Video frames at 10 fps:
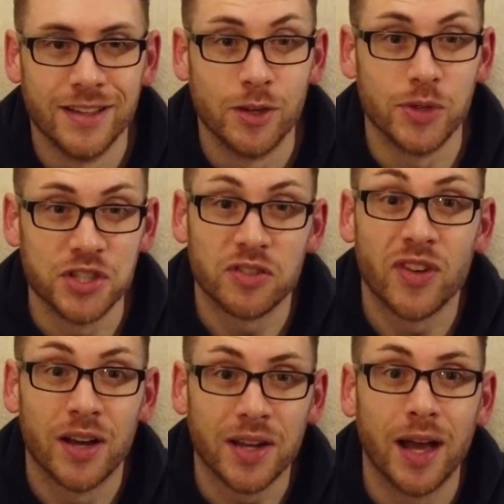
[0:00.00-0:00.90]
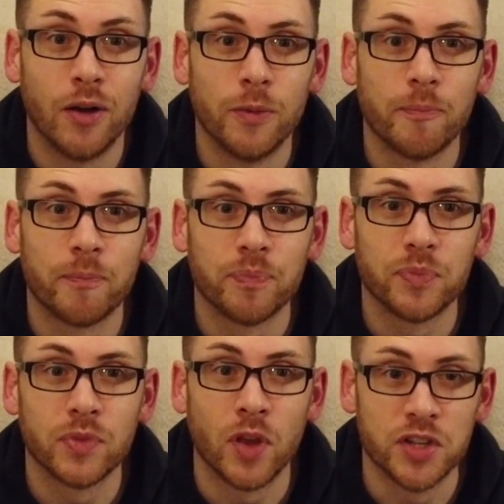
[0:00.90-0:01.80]
We just found out,
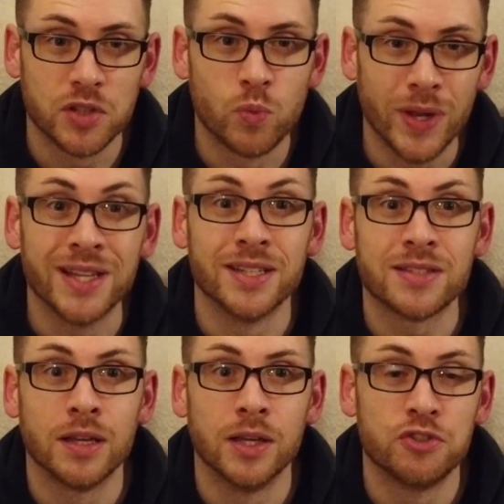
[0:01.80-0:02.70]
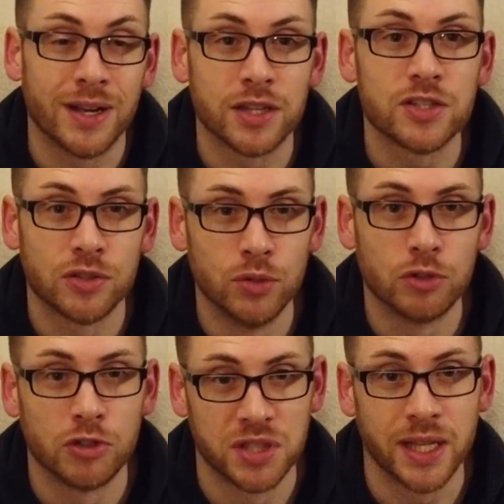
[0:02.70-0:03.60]
I just witnessed her drag a stool
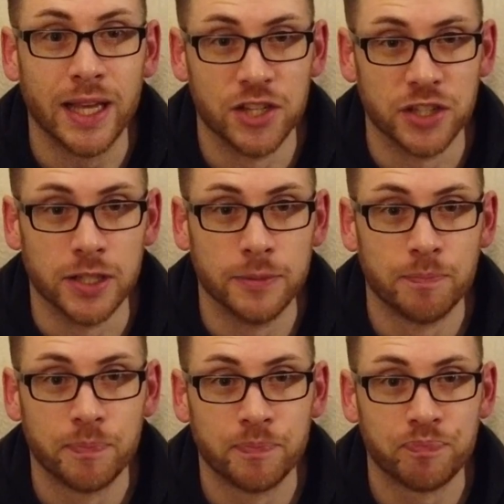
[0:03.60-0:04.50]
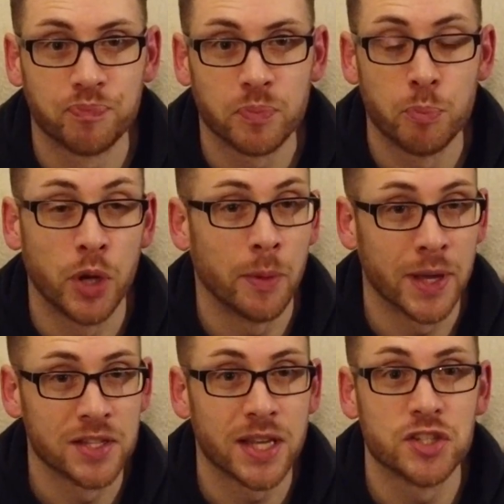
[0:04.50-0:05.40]
across the kitchen. I just witnessed her drag
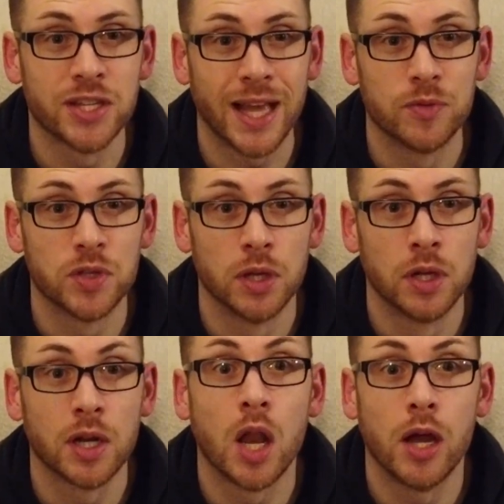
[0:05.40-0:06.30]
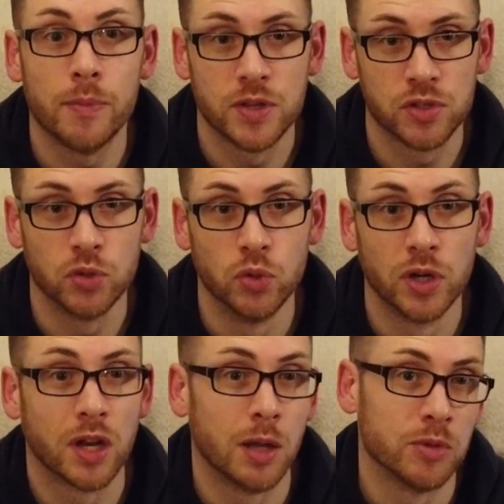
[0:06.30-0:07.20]
a stool across the kitchen, climb the stool,
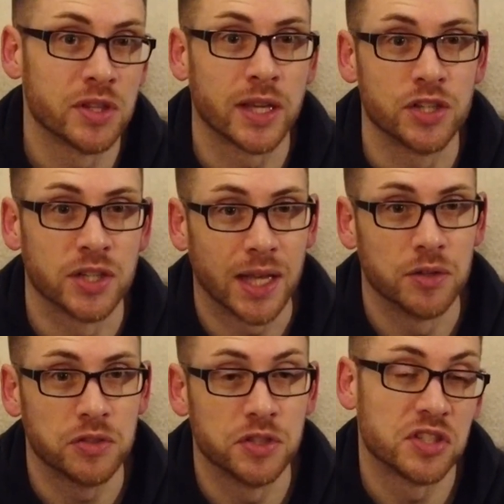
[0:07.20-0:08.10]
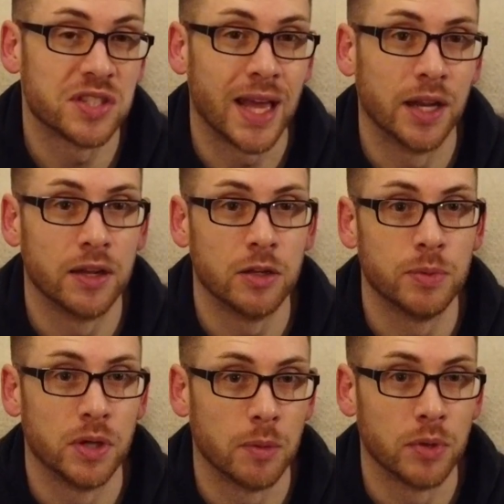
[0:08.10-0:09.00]
climb against the kitchen counter, just climb the
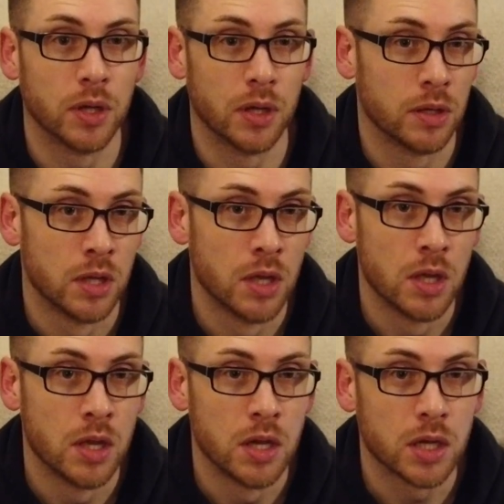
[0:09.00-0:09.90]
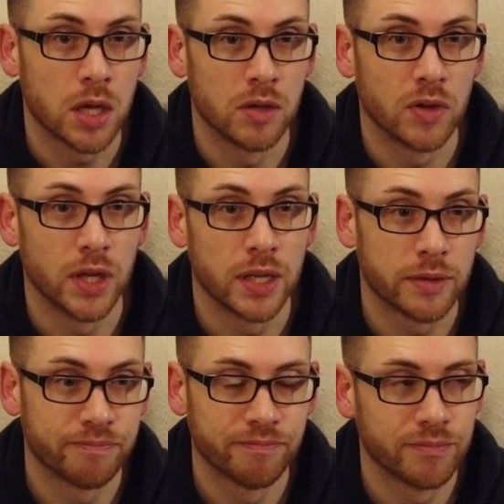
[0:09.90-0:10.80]
stool, climb onto the kitchen counter, and just
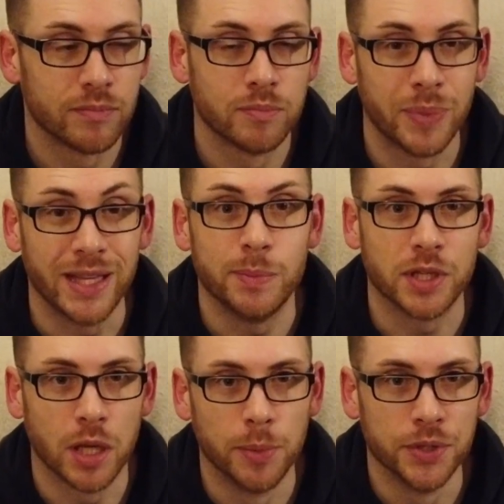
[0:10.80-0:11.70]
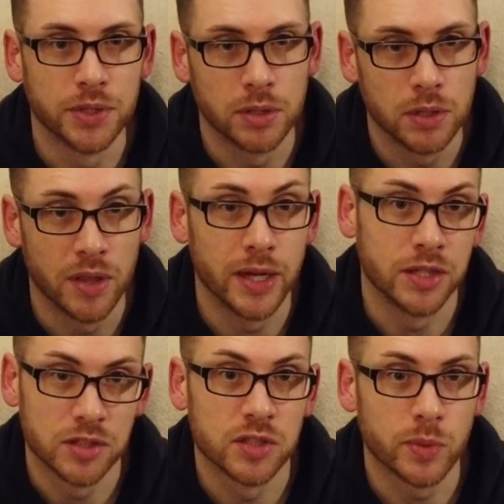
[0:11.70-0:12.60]
stand and open up baby cupboard, and then
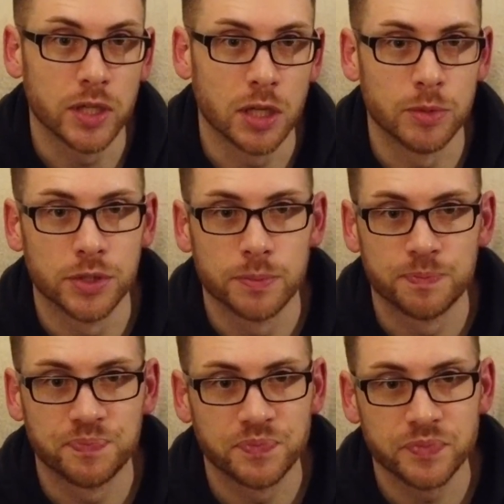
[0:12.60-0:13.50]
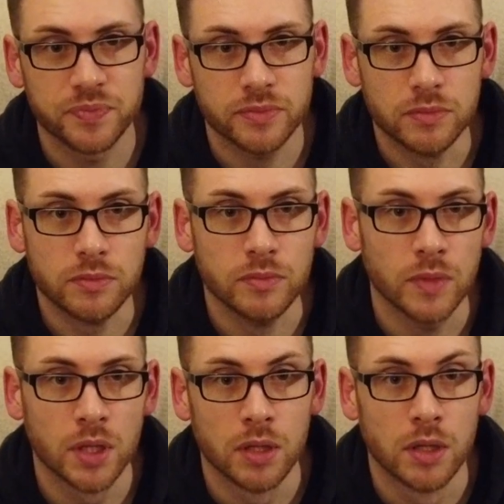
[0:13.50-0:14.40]
into the sweet cupboard, baby cupboard,
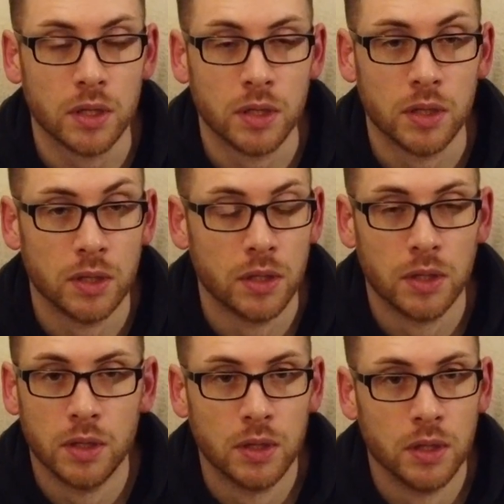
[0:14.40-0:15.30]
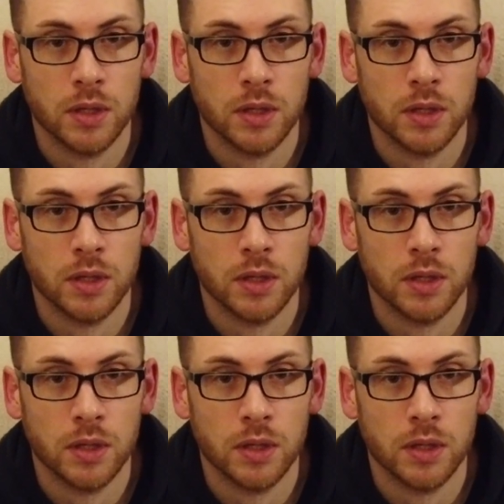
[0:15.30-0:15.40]
and then into the sweet cupboard.